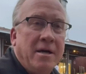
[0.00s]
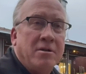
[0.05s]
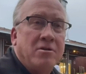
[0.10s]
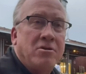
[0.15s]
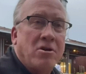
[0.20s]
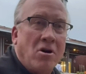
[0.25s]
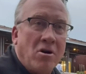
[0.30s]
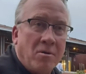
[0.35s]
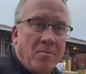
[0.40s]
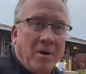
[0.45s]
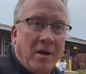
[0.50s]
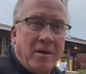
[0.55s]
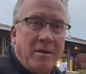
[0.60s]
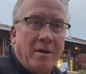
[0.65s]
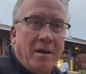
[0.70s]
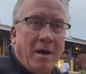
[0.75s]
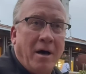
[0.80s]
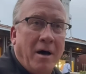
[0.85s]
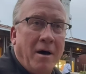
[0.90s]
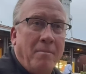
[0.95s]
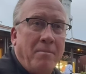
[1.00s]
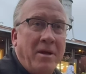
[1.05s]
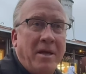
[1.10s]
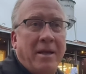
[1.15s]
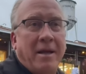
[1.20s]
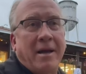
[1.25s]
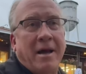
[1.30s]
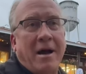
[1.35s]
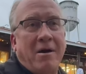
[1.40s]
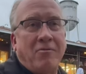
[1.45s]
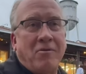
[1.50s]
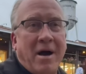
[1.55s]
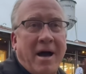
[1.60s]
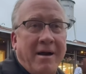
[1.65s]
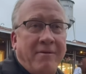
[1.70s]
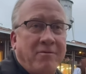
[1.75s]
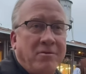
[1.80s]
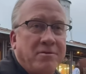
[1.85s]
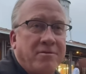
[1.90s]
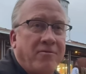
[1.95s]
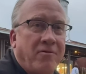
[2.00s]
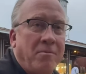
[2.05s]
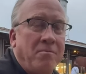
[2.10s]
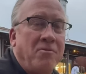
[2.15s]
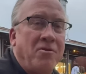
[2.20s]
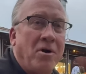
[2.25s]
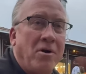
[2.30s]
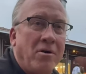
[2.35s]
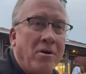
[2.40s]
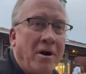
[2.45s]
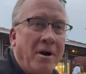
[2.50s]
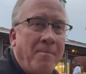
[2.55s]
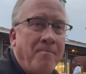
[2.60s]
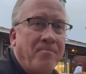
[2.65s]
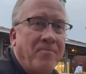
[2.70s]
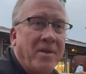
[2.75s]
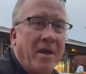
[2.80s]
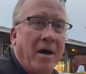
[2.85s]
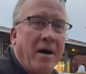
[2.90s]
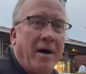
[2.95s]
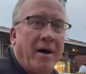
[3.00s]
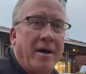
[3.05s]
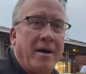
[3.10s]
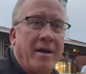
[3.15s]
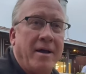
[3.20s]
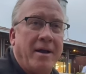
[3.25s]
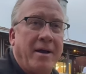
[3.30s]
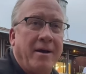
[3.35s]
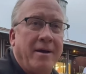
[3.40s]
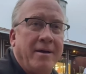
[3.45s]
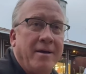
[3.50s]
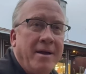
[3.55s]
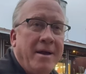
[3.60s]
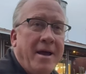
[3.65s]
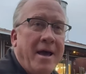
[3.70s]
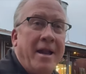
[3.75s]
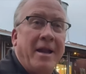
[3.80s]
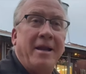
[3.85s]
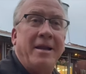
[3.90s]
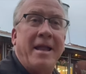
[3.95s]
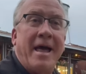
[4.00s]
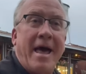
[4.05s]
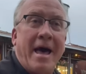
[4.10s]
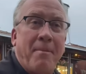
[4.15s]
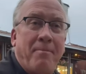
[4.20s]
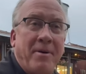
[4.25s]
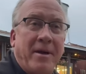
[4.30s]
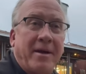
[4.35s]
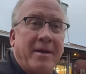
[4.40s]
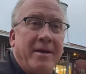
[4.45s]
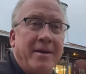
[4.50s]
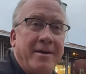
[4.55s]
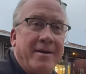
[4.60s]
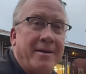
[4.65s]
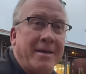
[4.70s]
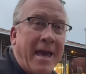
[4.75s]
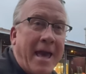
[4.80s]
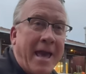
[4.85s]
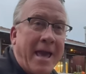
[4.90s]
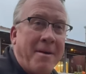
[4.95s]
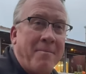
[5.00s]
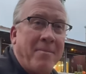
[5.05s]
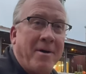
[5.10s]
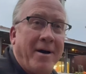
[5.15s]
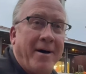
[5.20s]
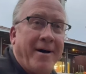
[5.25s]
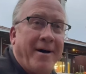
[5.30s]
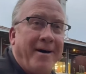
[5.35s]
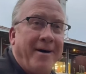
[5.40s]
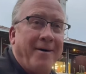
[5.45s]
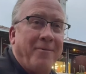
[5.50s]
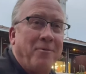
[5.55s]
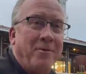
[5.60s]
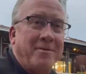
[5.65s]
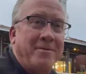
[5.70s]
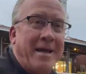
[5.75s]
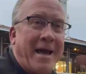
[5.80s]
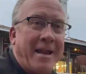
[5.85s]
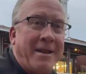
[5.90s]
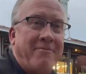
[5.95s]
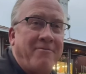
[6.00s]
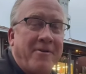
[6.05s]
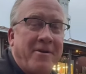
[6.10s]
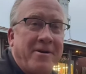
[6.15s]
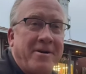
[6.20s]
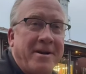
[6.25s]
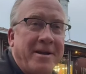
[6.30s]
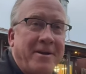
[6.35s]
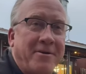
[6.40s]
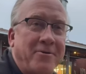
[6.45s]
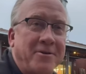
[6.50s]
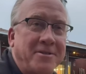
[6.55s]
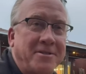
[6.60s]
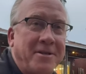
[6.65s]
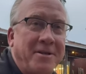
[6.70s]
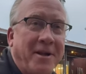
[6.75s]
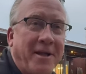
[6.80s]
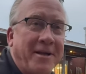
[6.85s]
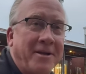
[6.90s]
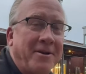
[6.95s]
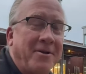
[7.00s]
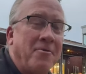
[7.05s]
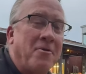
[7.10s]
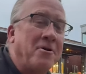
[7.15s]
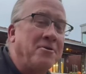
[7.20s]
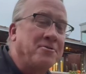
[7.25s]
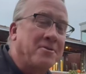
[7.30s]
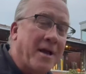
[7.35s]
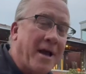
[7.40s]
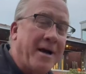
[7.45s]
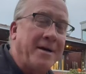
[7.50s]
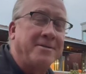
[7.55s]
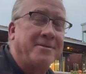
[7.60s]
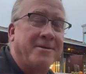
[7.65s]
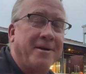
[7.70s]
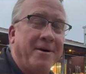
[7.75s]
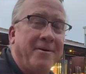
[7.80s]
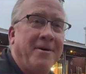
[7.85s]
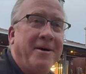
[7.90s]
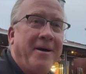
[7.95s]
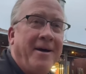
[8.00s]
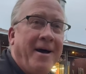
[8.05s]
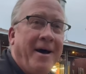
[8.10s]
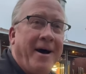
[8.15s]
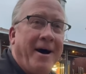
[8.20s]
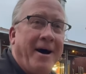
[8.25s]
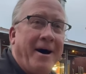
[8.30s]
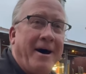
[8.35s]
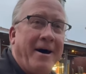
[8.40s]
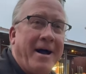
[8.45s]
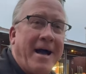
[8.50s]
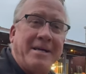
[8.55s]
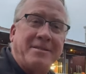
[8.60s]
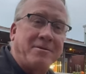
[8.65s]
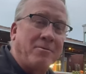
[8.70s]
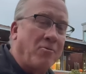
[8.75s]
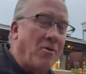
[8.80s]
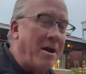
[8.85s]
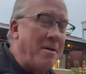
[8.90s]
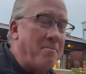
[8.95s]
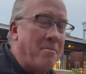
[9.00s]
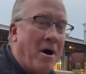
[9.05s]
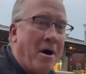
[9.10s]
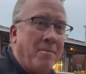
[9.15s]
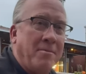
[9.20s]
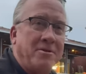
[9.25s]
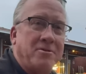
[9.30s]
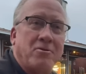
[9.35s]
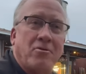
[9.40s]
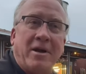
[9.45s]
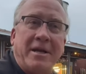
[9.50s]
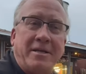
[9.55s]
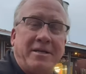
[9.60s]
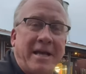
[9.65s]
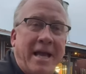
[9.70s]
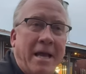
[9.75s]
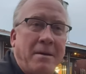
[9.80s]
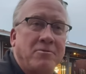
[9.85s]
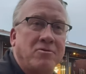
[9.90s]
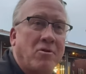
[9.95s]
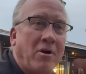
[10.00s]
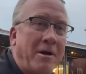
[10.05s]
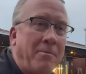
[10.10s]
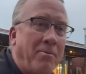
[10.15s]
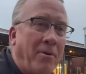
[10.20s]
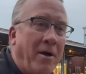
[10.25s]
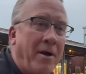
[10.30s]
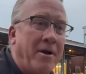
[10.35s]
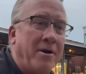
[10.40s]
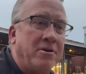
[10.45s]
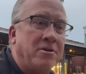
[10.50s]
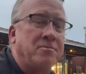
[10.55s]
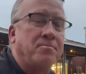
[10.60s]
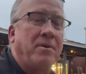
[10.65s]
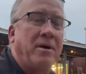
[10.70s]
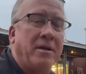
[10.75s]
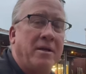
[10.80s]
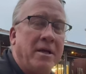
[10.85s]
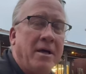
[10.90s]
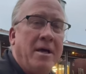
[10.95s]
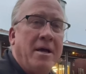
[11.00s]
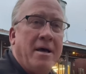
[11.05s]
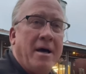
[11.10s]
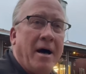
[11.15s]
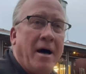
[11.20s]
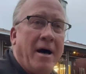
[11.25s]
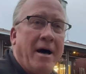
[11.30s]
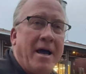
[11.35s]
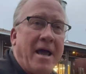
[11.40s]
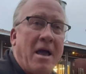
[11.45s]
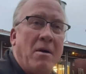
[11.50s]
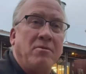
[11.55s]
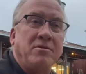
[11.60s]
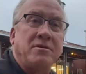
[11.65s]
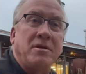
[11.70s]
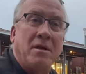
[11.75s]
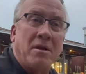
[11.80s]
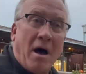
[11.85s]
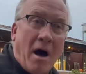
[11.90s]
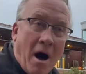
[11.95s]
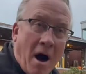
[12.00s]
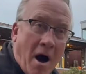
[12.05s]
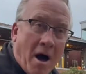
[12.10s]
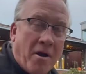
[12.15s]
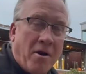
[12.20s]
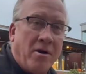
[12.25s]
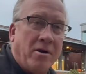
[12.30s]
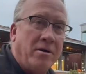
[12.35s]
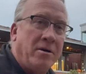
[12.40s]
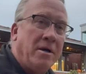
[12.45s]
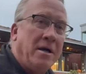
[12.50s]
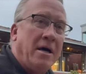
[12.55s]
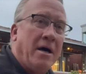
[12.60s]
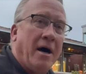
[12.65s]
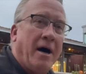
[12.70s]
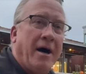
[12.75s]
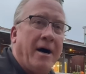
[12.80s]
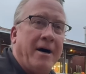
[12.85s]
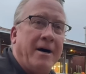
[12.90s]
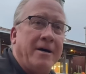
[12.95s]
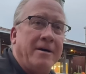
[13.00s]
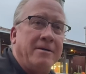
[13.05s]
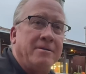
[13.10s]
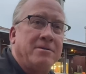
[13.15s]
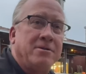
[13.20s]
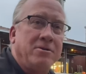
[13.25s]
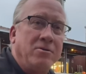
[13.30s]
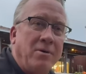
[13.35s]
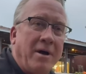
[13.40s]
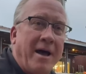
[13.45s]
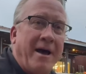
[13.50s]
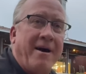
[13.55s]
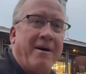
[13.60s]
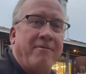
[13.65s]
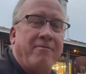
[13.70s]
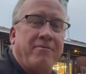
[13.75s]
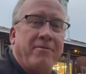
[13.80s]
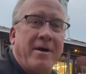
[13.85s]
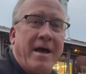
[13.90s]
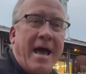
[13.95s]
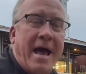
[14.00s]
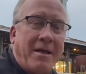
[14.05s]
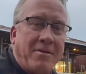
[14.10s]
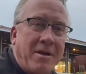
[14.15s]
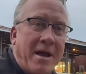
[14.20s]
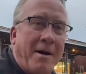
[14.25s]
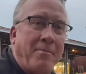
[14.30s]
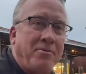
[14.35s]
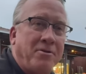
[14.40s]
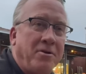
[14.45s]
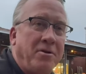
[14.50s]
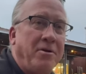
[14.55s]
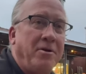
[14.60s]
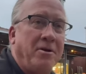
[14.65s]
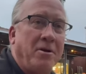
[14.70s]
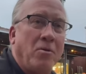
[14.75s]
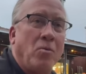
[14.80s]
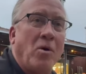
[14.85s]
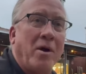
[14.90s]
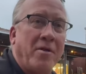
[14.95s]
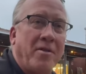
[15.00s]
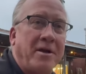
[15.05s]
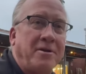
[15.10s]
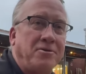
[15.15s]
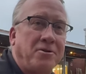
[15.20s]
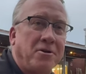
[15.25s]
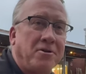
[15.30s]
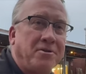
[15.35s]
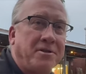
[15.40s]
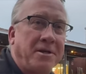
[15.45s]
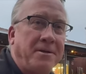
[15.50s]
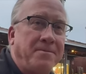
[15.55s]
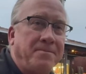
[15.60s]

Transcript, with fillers: tournament, uh, beating our rivals from Durham uh, in a in an epic game uh, with Danny Ferry and Christian Laettner and those guys. So uh, had some great moments, great teams, great players, but uh, it was an honor to have had the opportunity to wear that jersey.